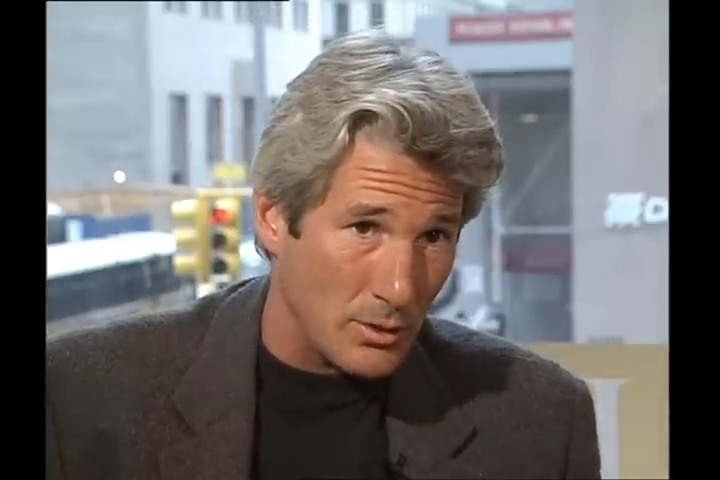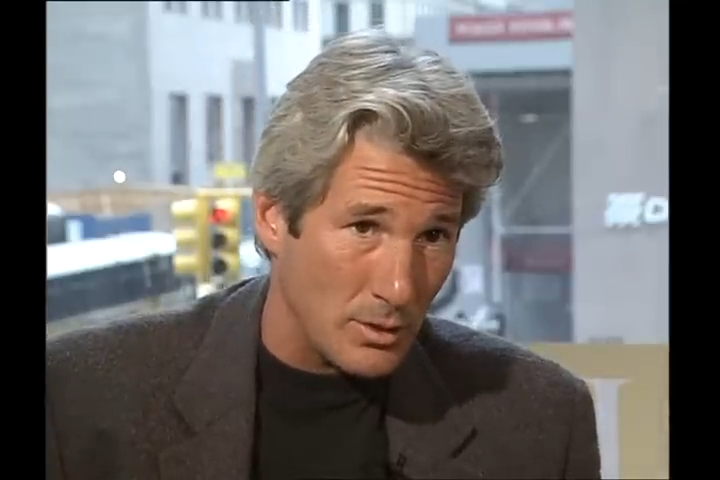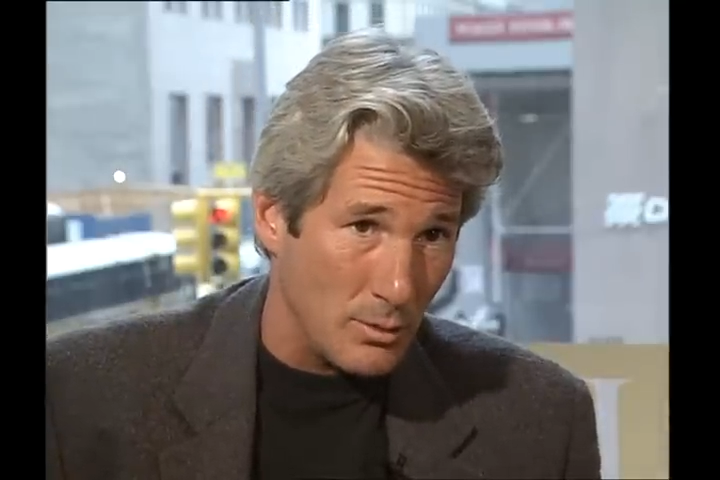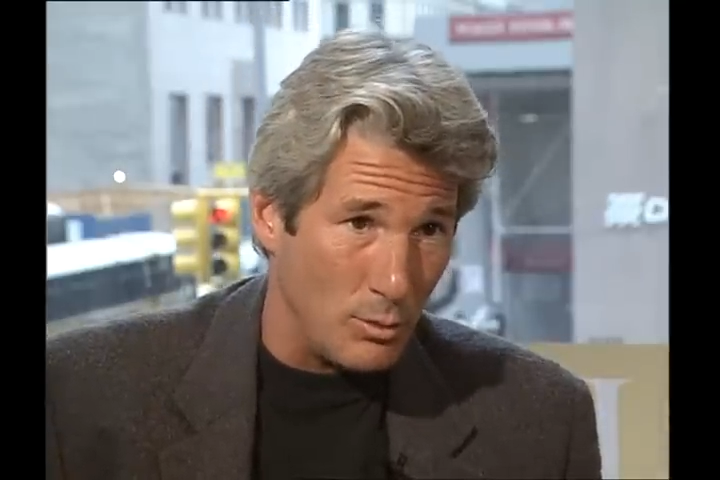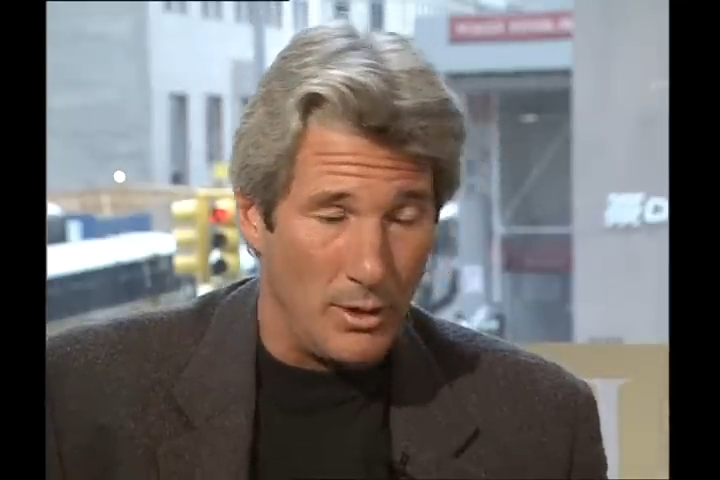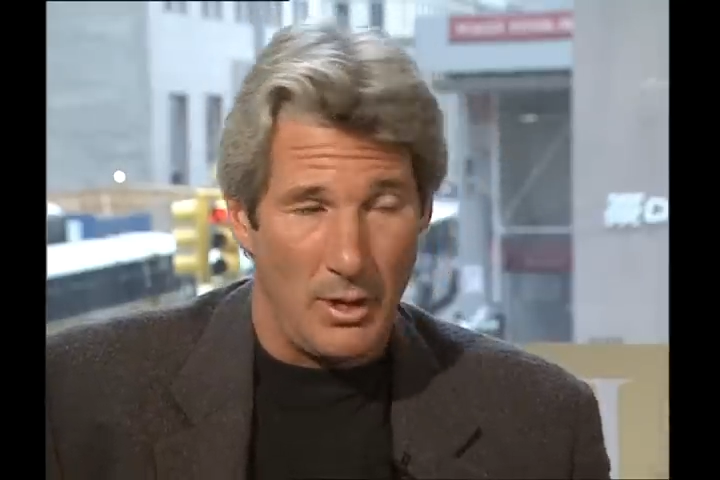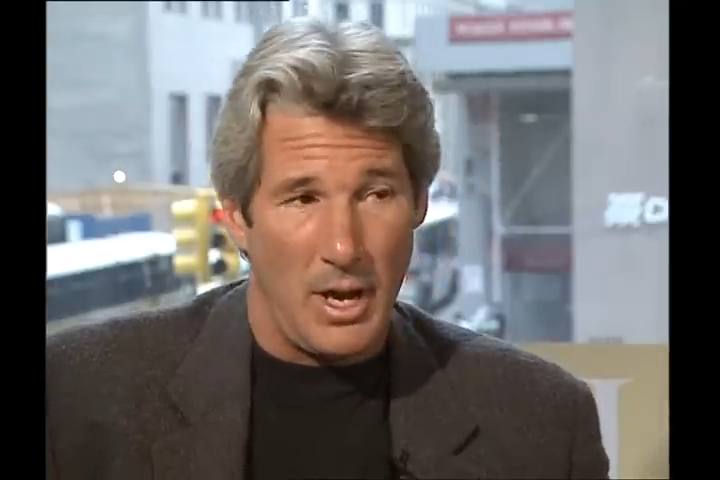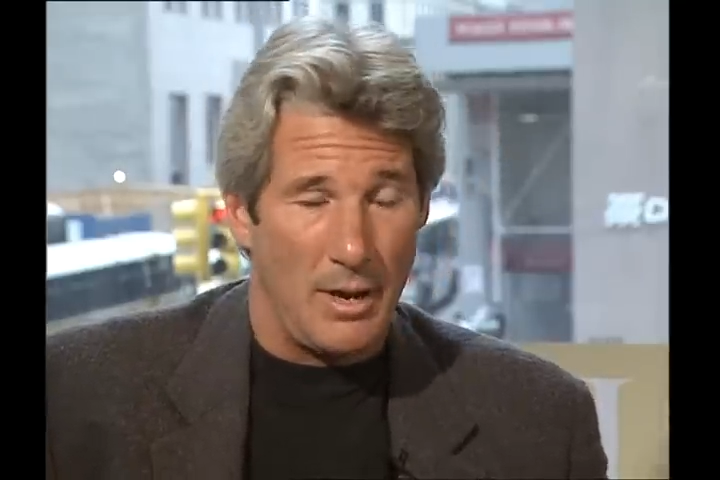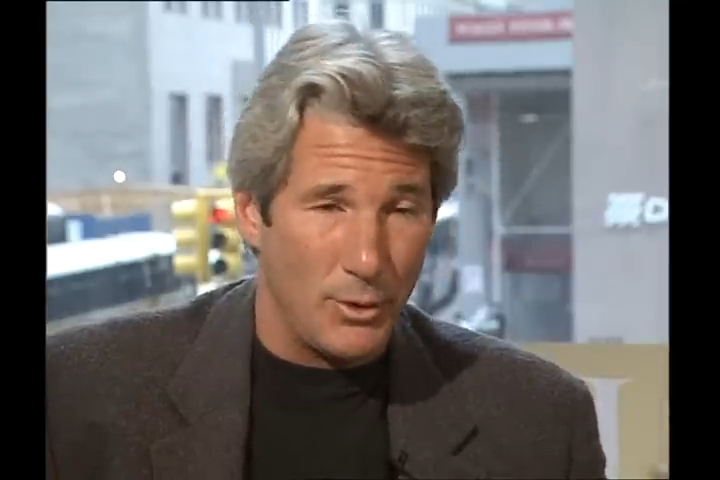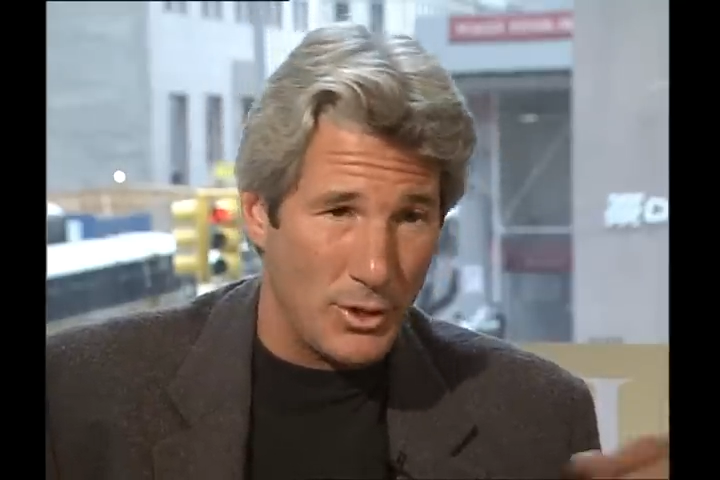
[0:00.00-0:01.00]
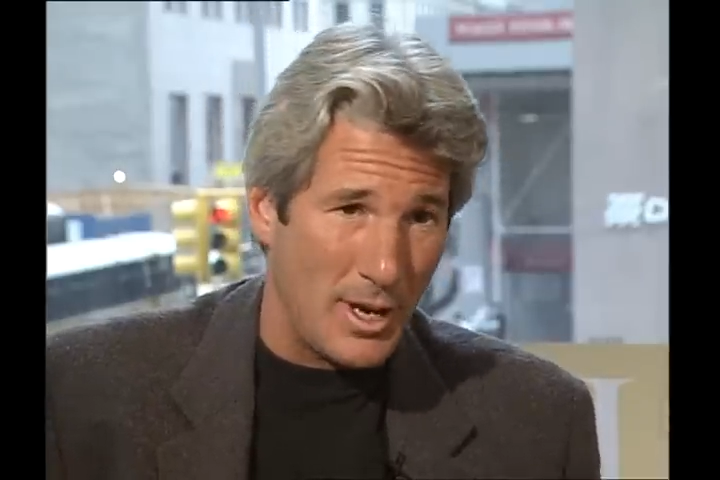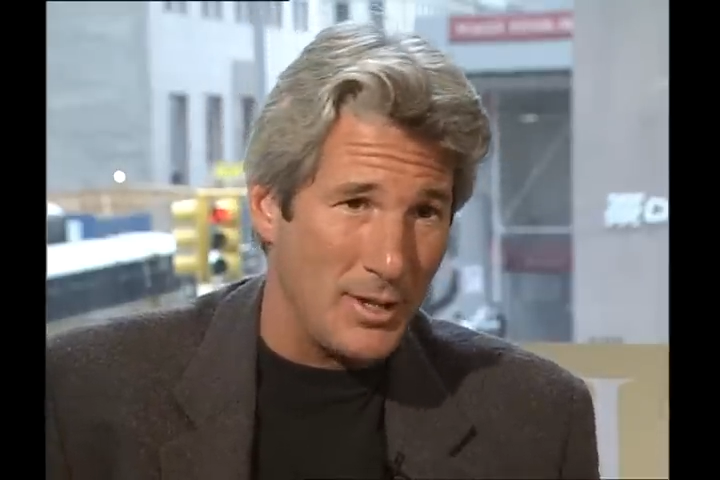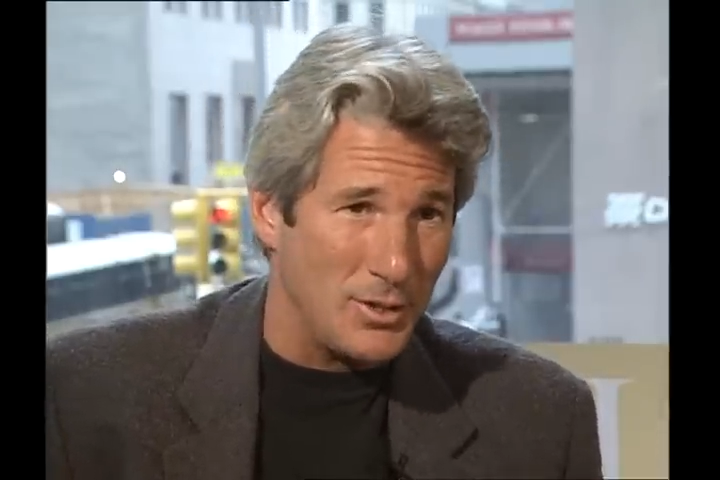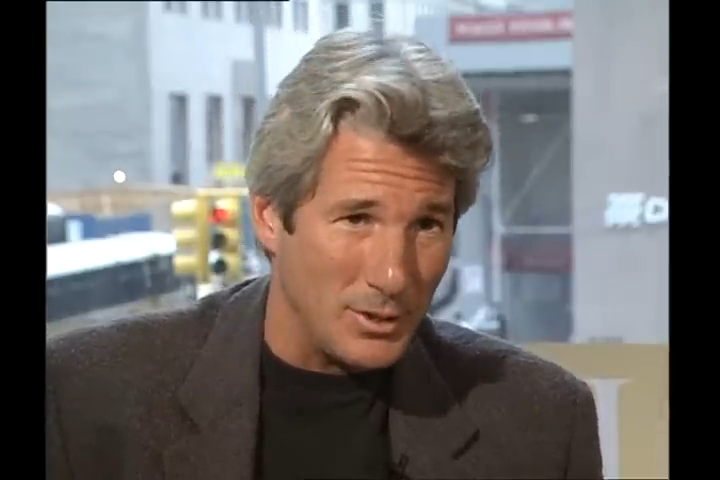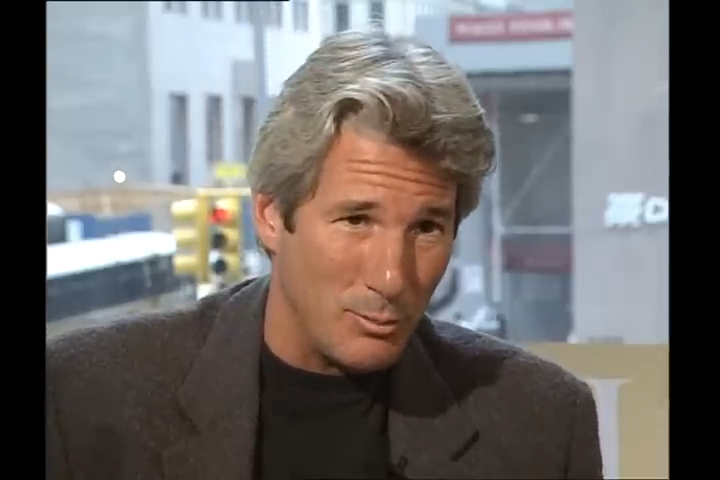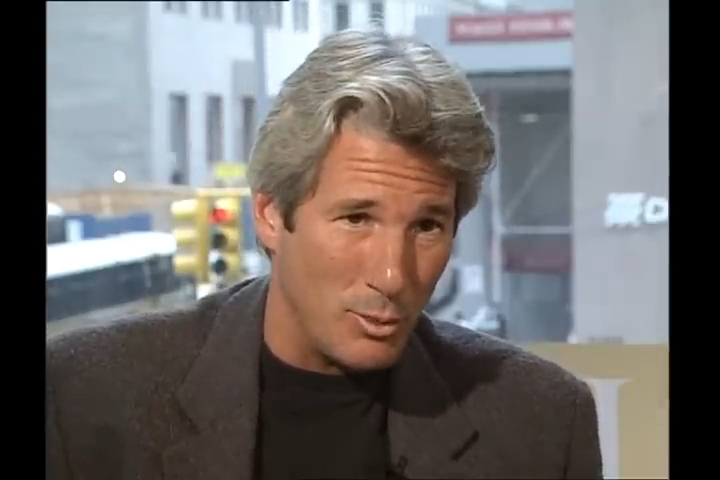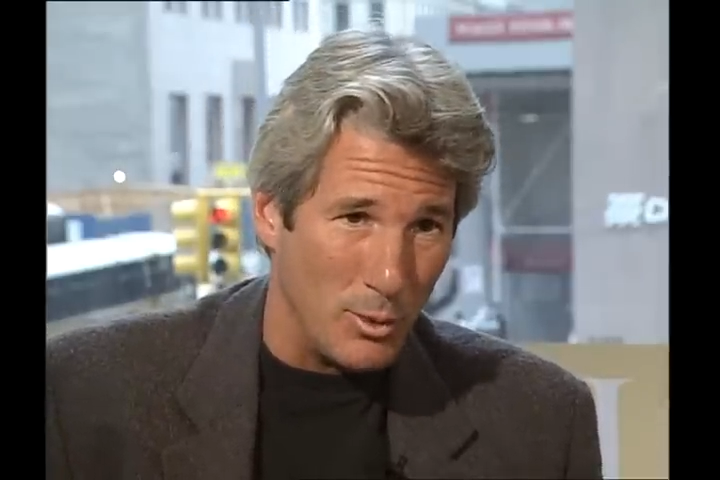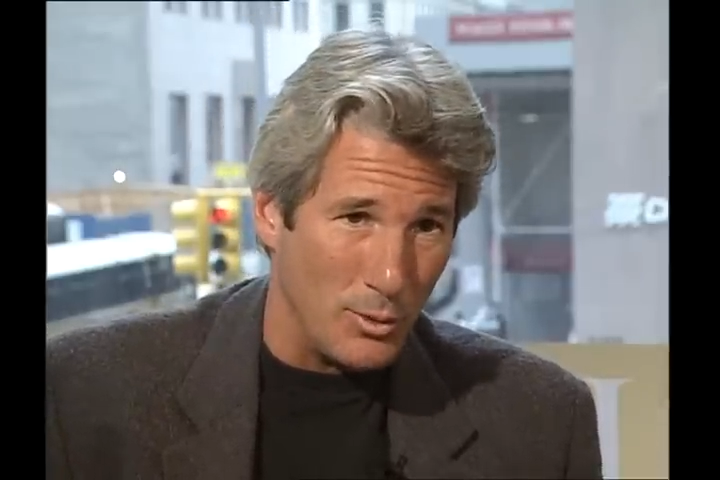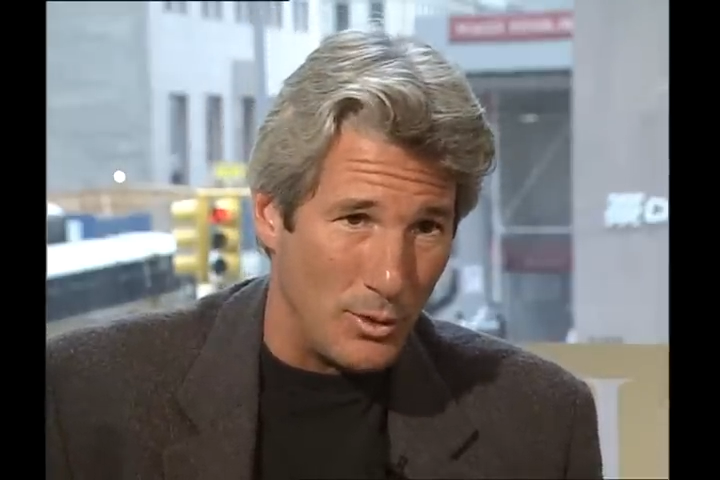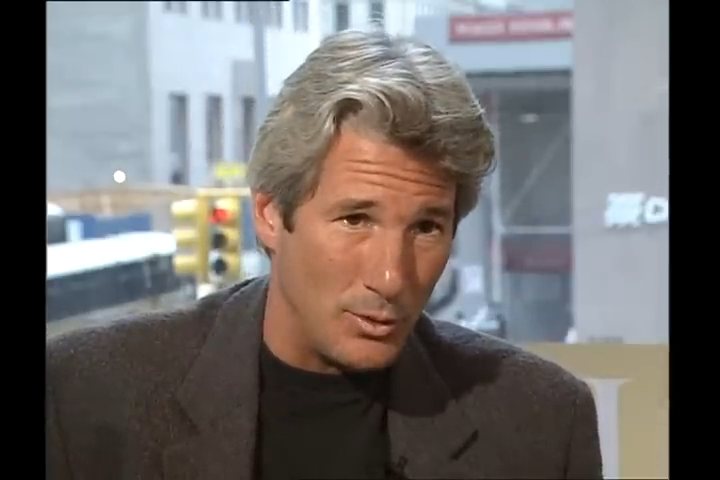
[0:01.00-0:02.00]
Mm-hmm. We have advertising that
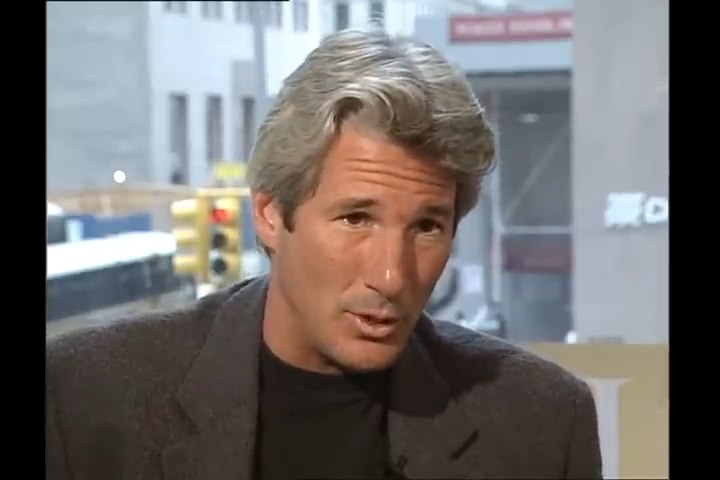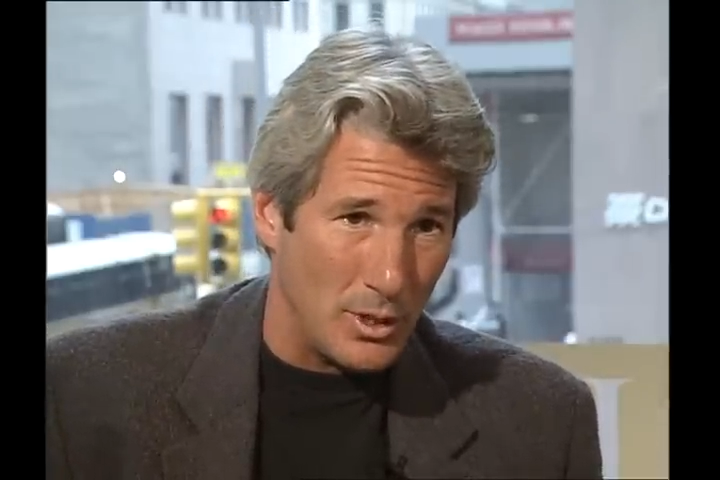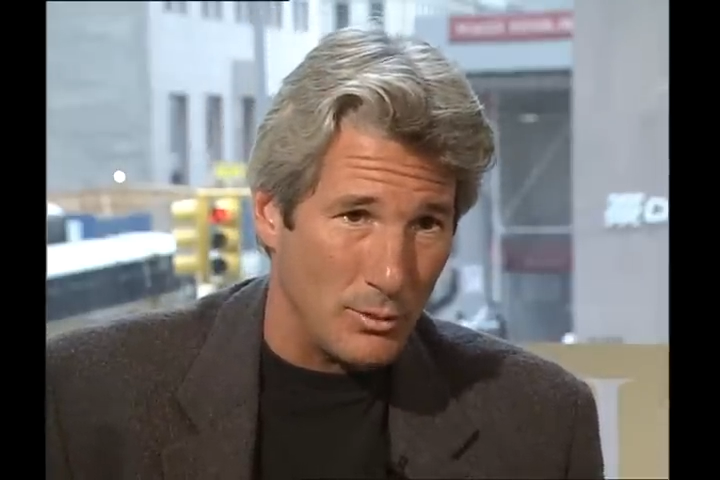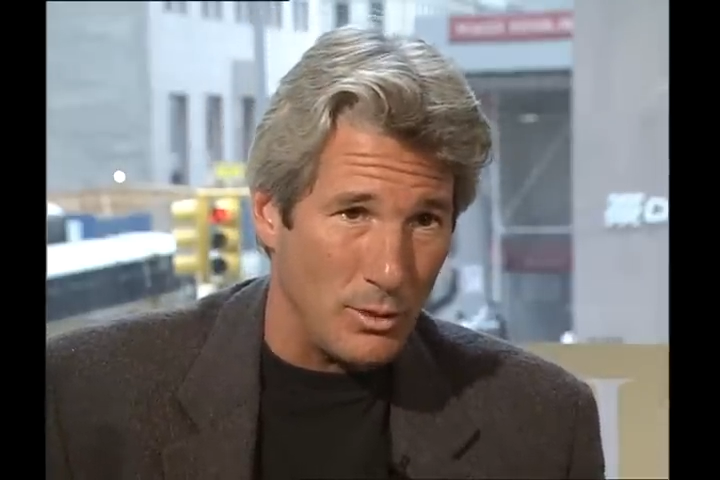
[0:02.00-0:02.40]
promote those things.